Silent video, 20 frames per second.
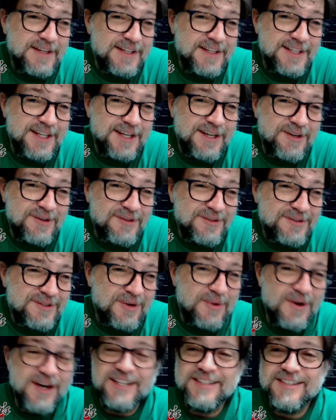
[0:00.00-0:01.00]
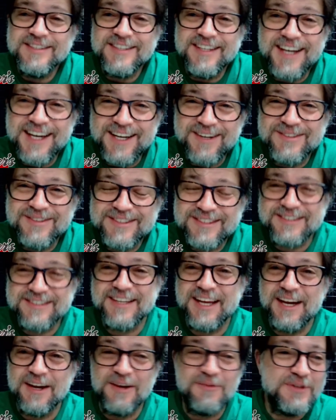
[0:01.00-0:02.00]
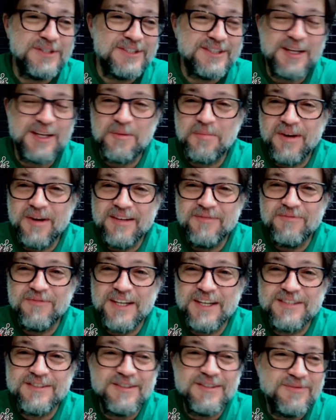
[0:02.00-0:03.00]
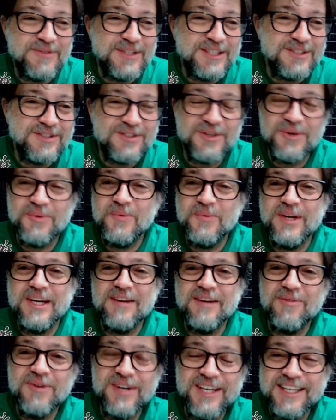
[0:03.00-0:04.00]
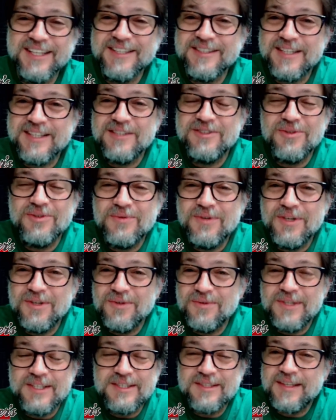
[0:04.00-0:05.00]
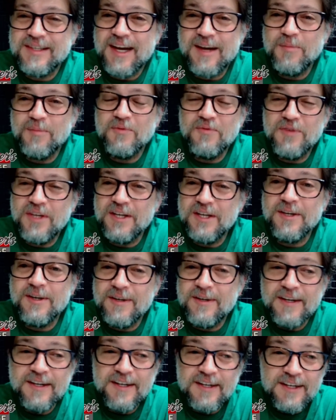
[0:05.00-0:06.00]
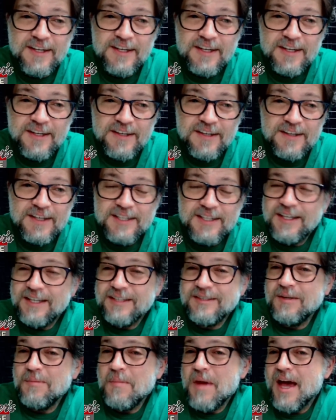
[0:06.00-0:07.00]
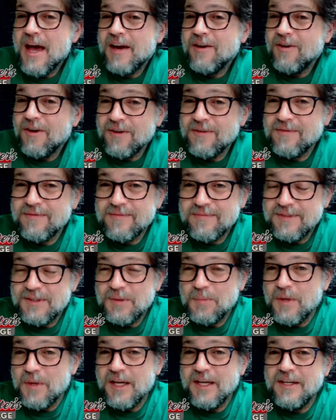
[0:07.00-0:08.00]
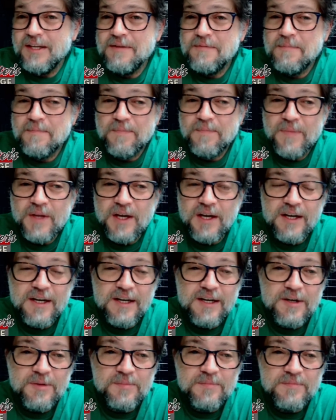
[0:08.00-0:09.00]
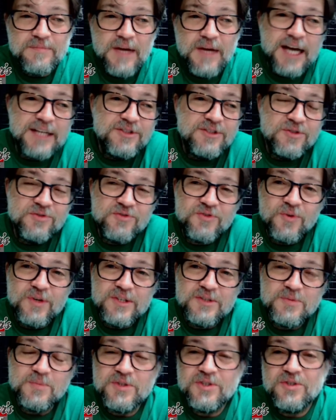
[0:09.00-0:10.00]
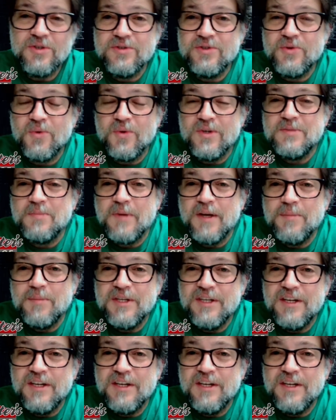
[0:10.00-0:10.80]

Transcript: Kwanzaa. I don't care if you celebrate Festivus or whatever it is that you do this time of year. It doesn't matter to me. I choose Christmas. Your choice may